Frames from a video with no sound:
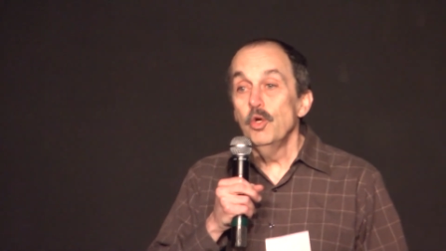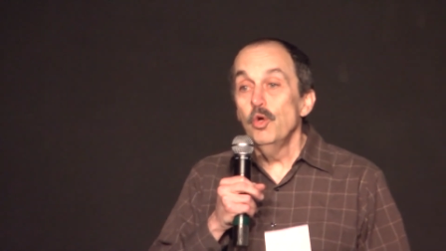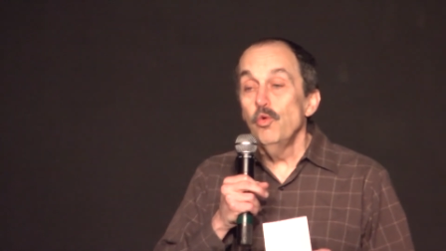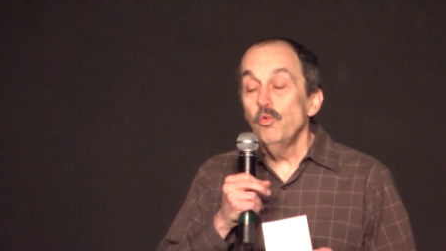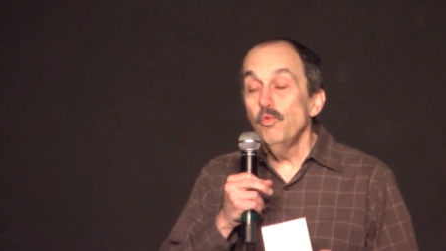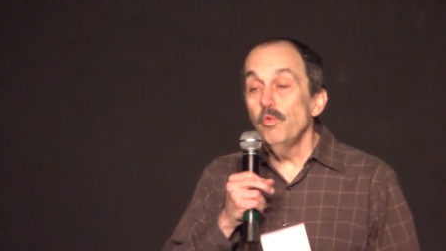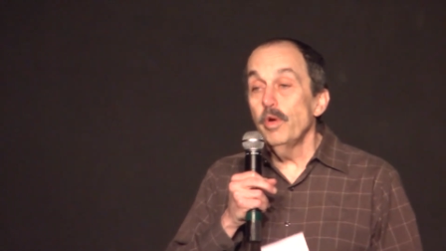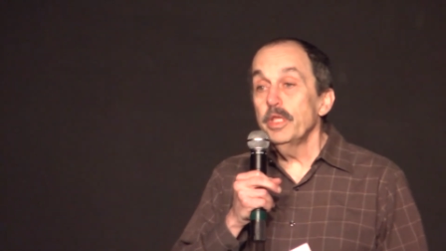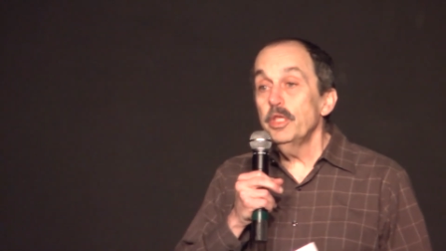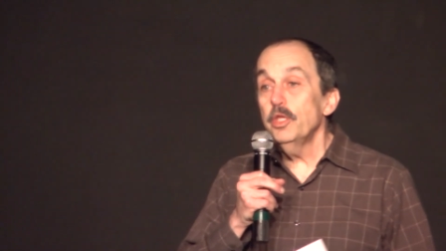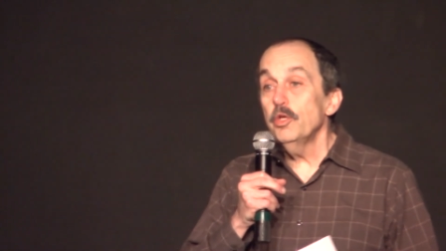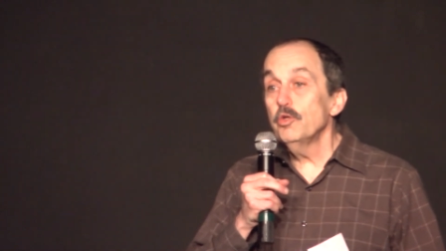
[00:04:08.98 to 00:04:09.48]

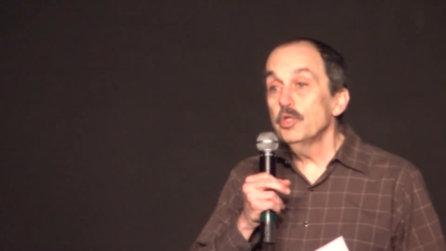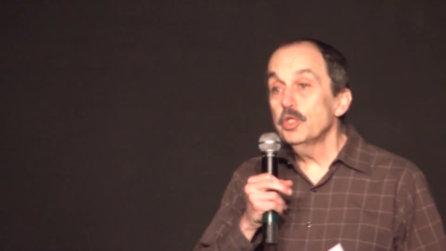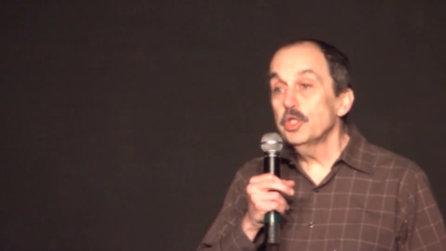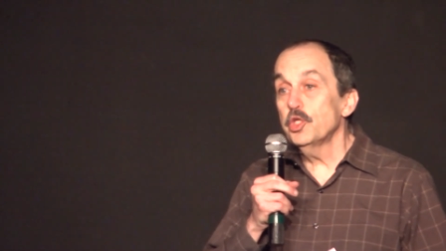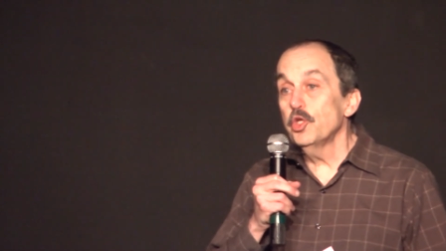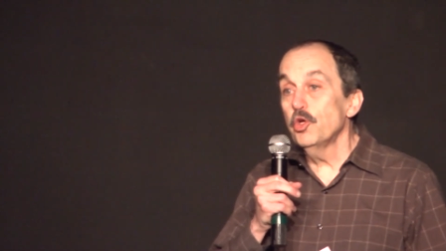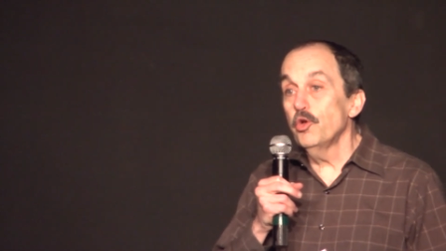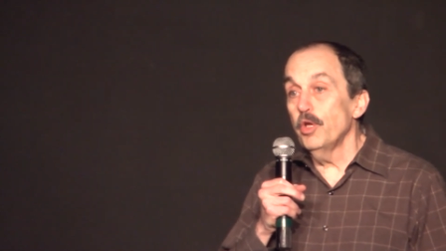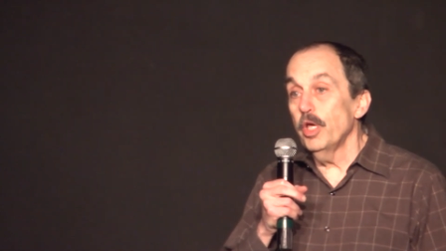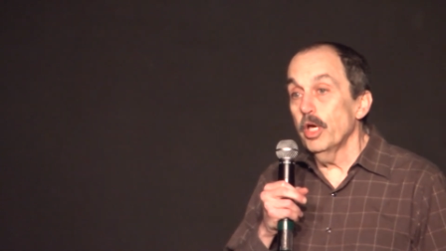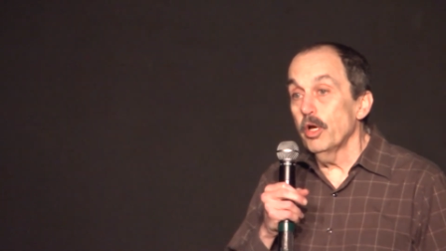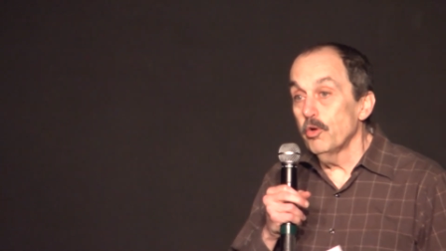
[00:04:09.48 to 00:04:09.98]
we went to a
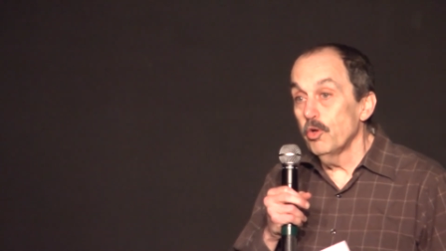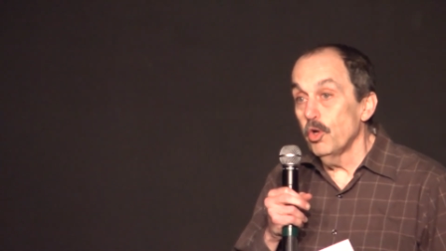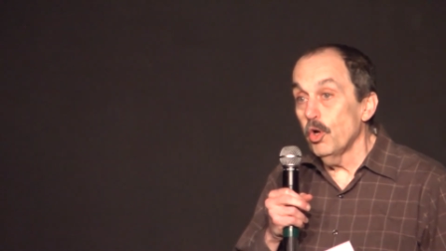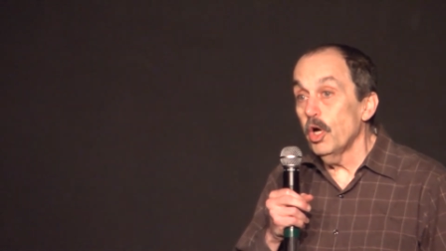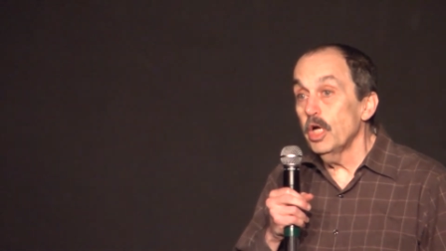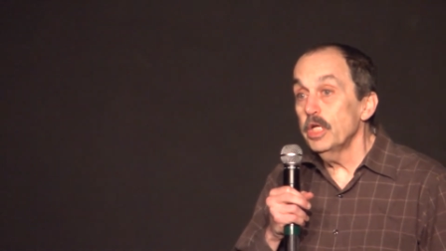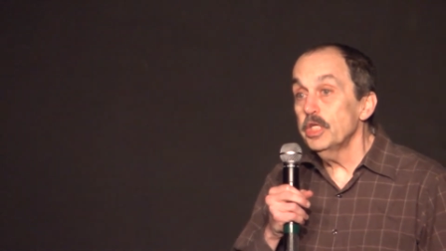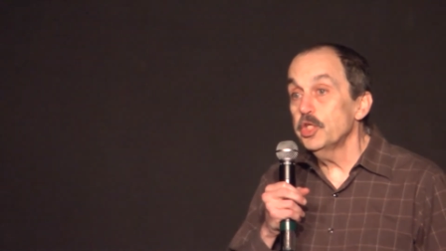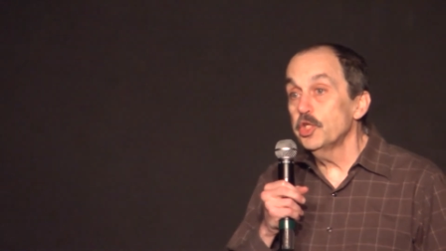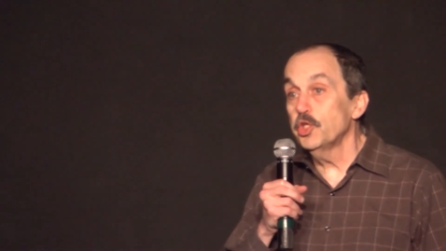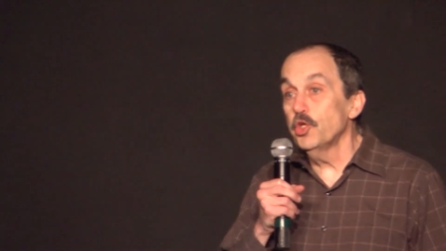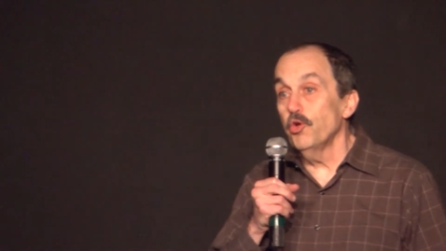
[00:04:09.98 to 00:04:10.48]
studio, an
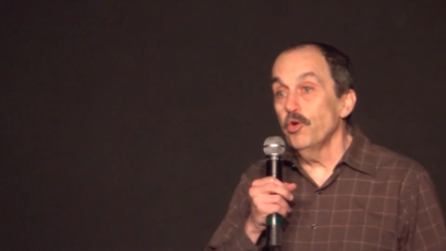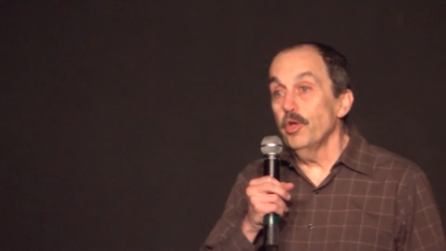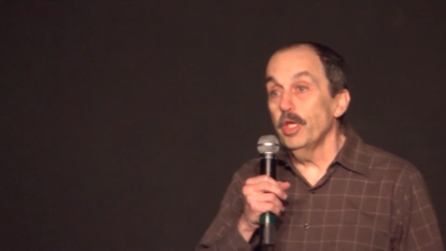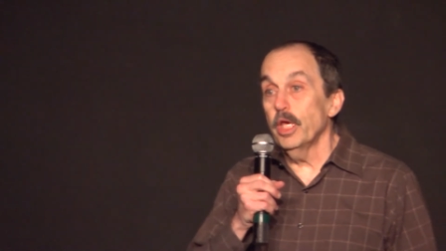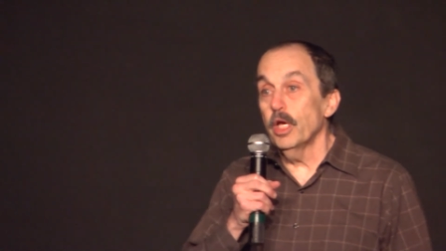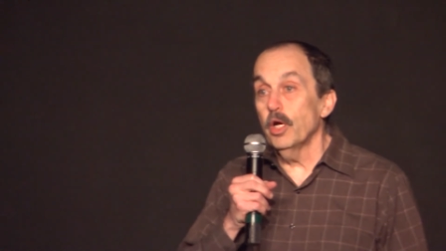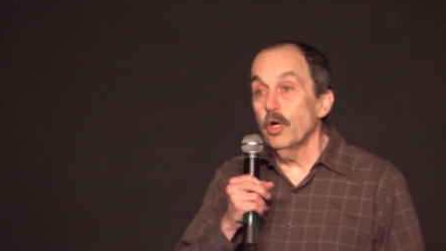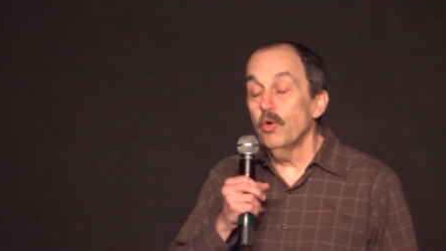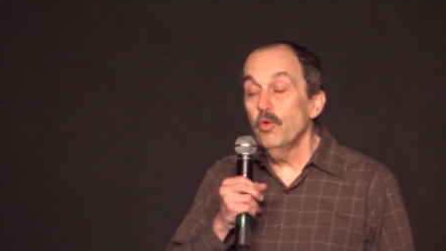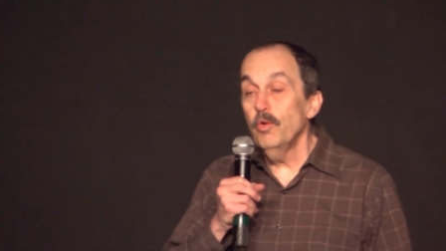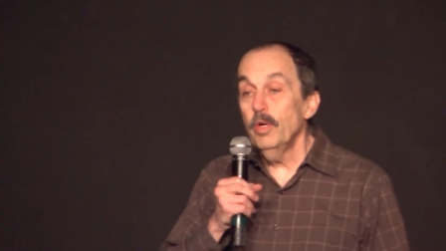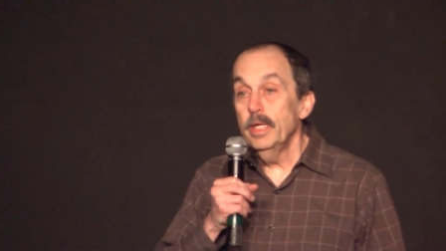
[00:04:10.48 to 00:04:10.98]
art
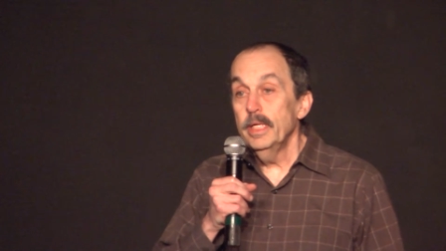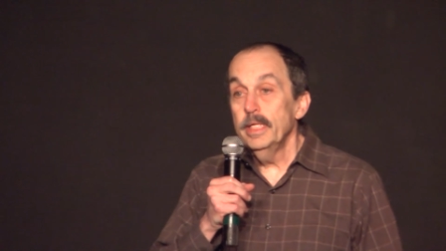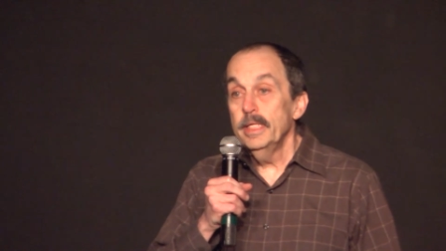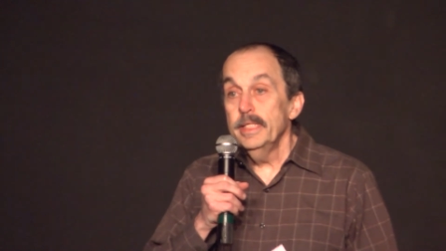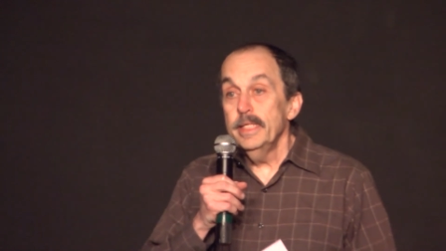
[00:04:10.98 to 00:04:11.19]
studio,